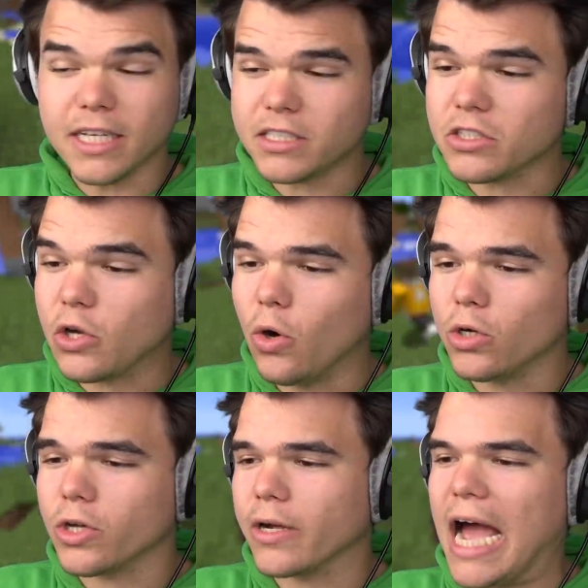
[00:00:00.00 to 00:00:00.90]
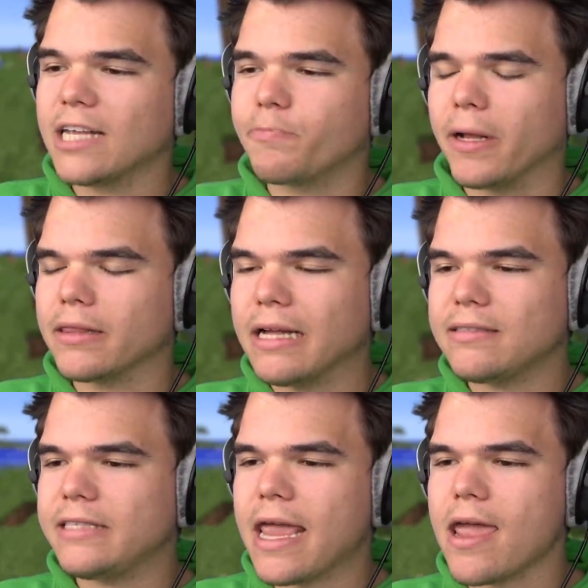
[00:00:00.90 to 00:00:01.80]
This is cool though, guys. But
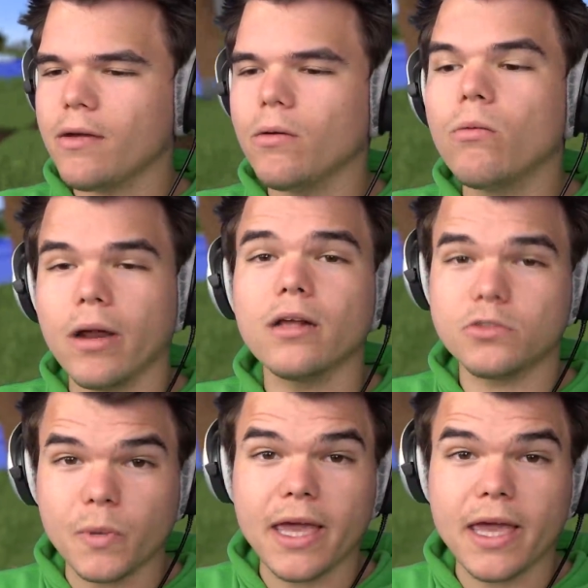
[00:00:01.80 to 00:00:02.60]
let's see what else we